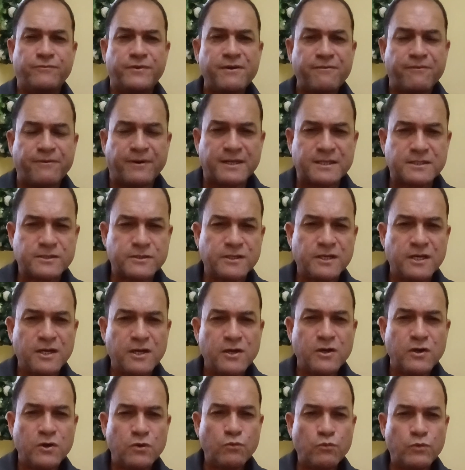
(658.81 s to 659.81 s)
difference,
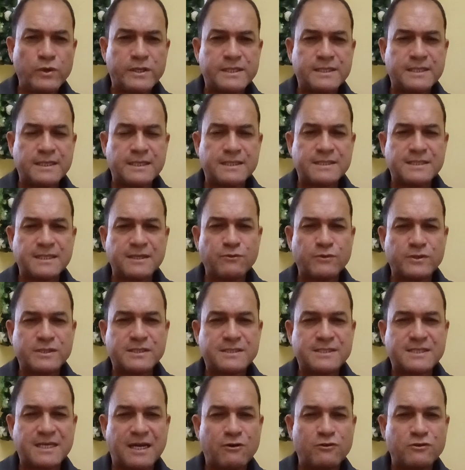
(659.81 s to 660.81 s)
which
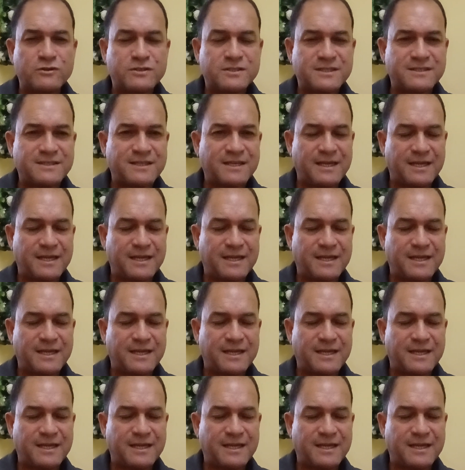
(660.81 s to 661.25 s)
sounds